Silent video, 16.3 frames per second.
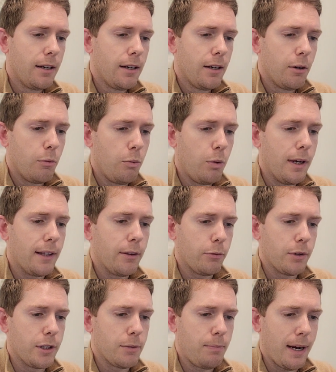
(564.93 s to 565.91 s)
with
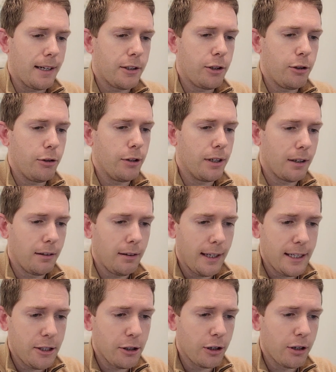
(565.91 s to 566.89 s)
respect to
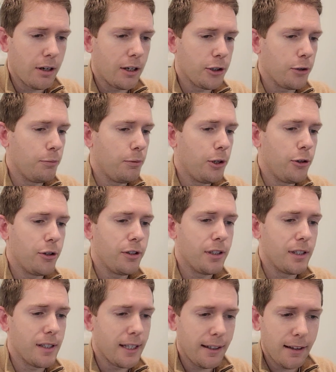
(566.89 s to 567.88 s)
glacier contribution to
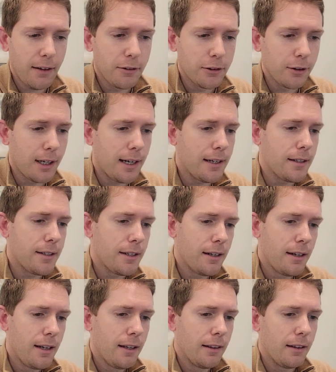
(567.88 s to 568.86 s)
sea level rise,
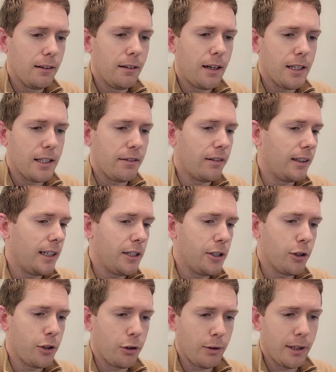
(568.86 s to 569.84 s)
the loss of
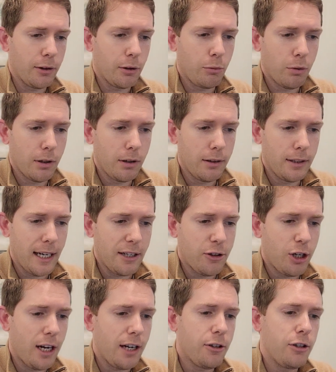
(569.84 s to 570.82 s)
glaciers around the world, and
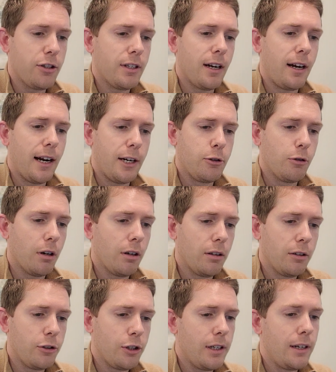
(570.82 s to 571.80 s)
changes to
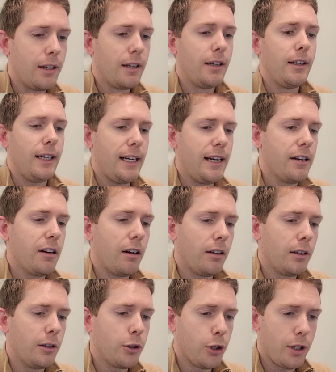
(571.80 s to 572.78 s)
hydrology,
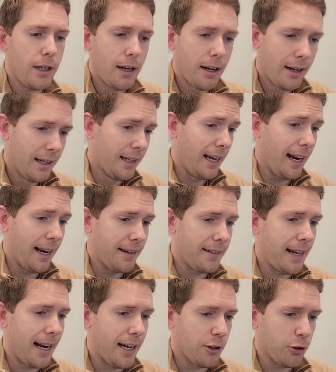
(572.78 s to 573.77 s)
ecology, and
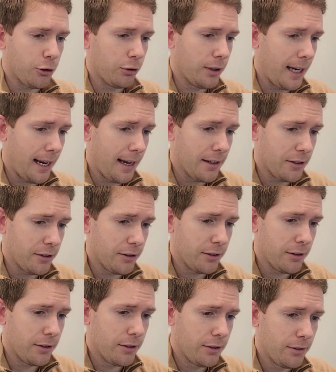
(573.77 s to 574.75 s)
natural
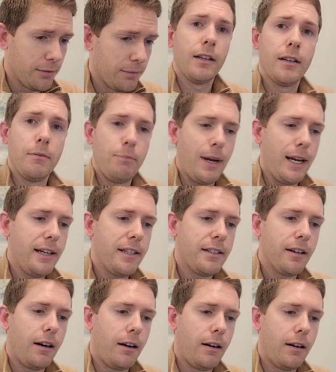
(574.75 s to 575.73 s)
hazards. Based
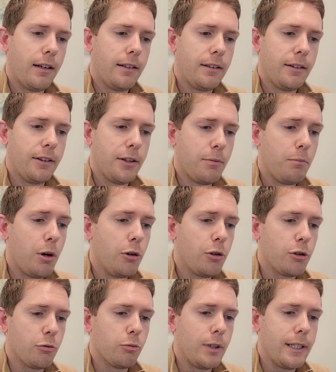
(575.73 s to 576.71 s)
on the
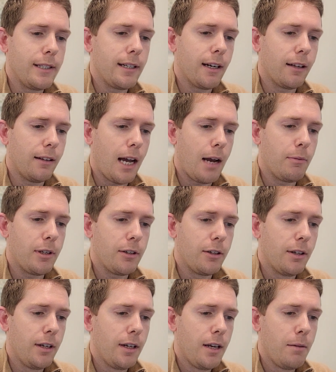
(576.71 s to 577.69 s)
most recent climate
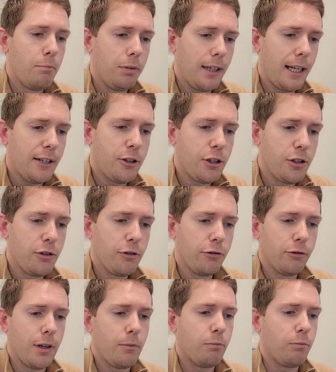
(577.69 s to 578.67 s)
pledges
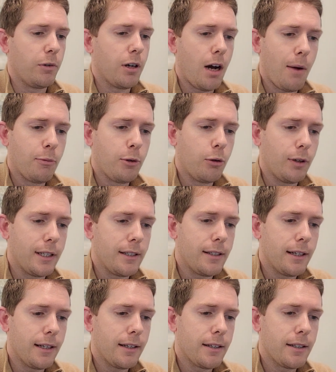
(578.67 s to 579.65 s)
from
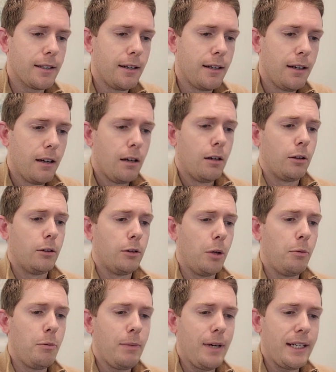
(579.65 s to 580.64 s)
COP26,
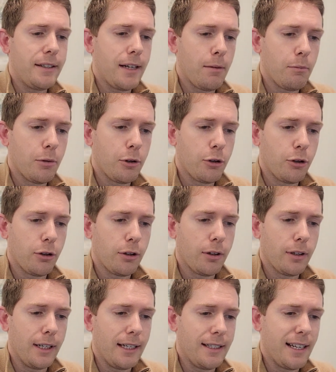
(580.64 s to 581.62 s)
global mean
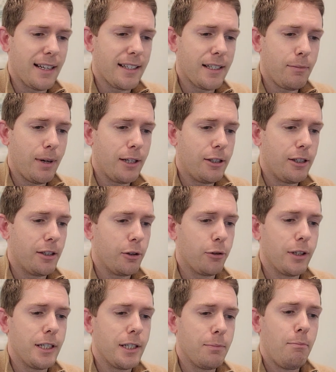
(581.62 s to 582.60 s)
temperature is estimated to
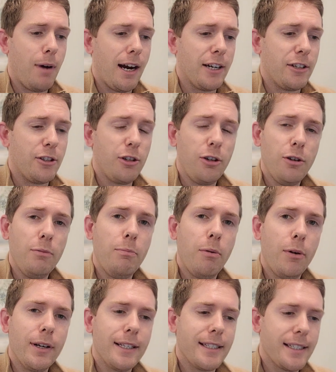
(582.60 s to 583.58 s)
increase by
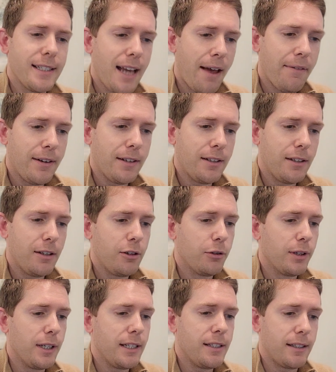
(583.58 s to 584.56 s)
2.7
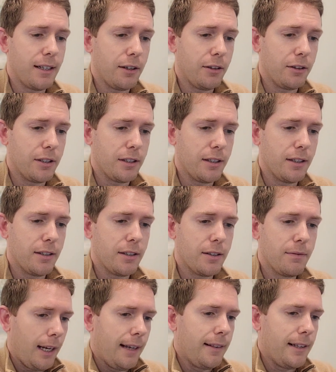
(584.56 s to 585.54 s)
degrees
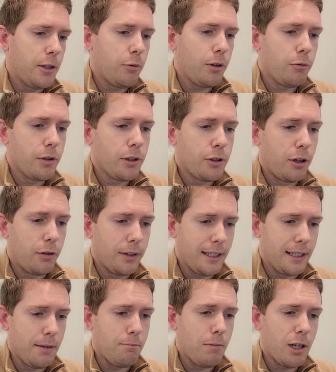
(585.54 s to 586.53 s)
Celsius, and this would result
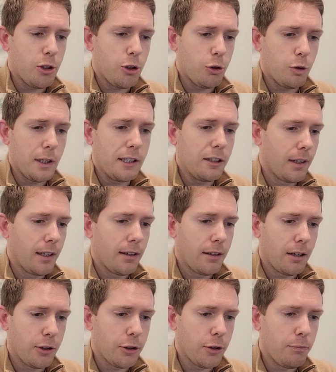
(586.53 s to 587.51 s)
in a much greater
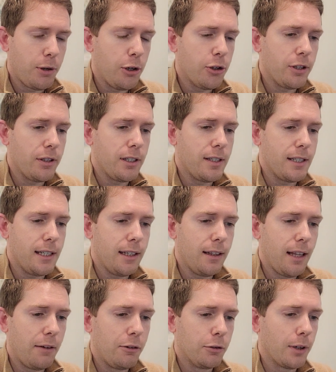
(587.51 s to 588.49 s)
contribution to sea
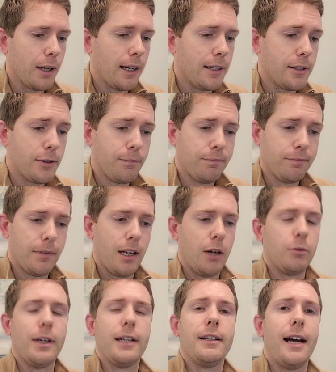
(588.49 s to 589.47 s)
level rise,
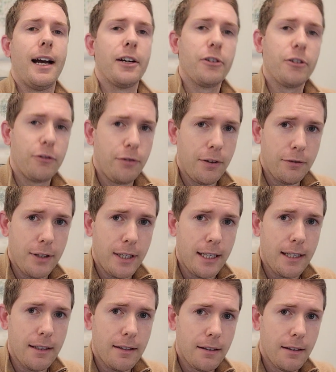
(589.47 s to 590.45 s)
around
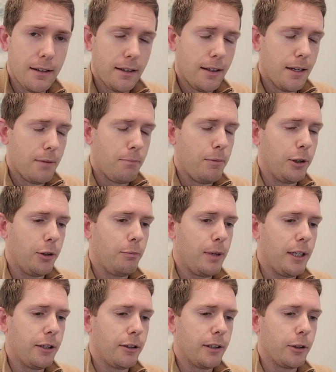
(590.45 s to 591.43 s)
115
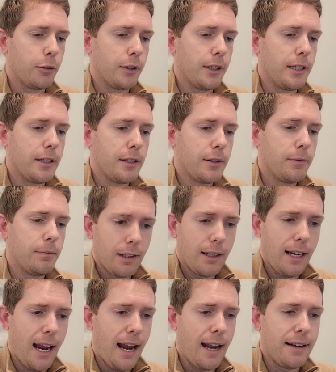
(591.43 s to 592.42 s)
millimeter increase,
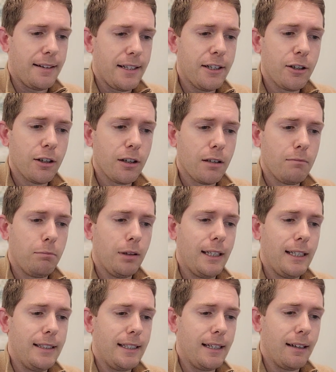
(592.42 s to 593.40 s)
and near
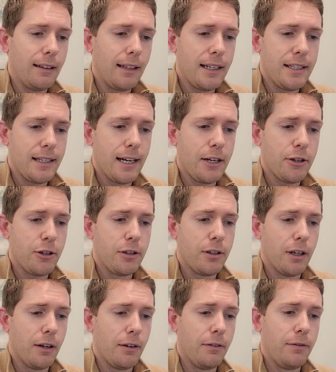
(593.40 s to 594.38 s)
complete
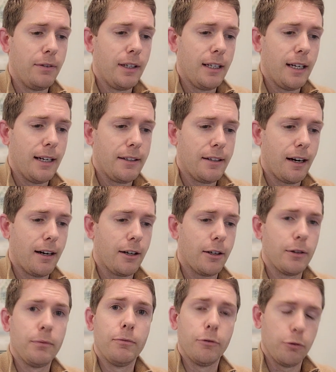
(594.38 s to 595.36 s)
deglaciation of
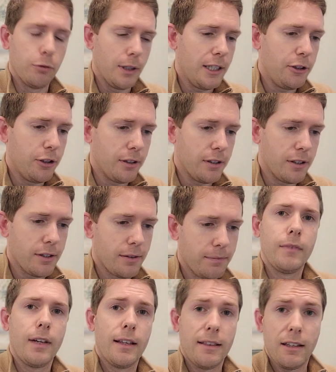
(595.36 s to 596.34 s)
entire regions.
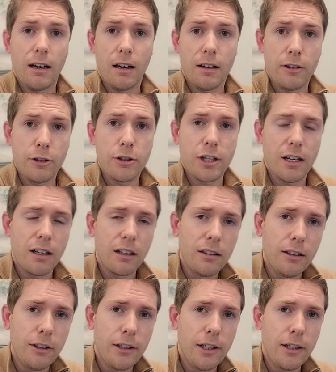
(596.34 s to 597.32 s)
The authors
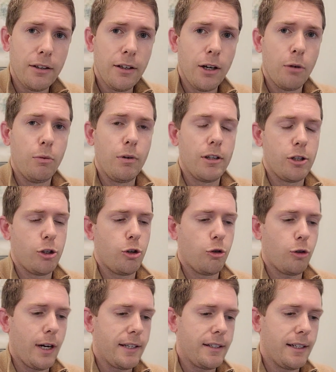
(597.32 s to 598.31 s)
concluded with
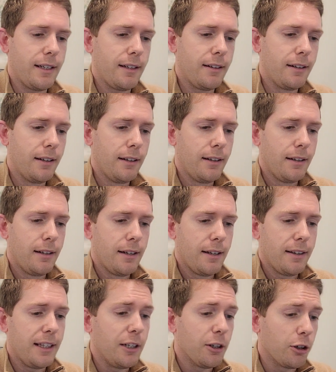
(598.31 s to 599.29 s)
stressing
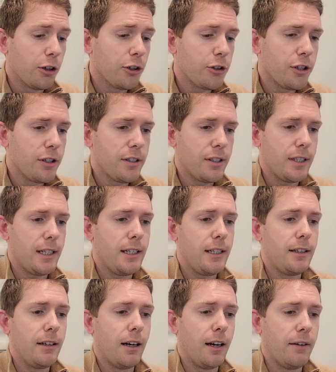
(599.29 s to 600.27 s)
the
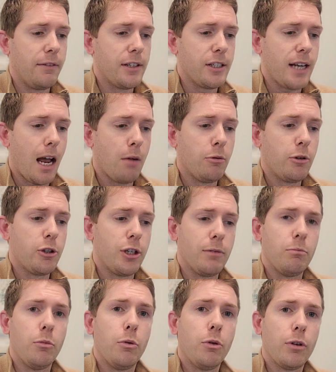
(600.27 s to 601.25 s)
urgency of establishing
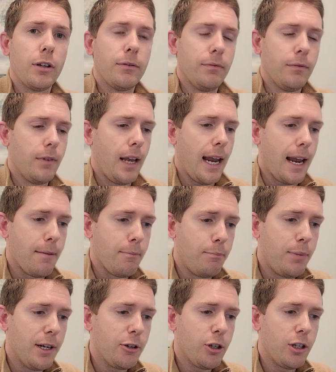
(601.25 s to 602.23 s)
more
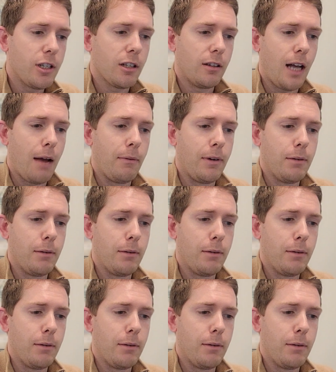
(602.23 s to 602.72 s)
ambitious climate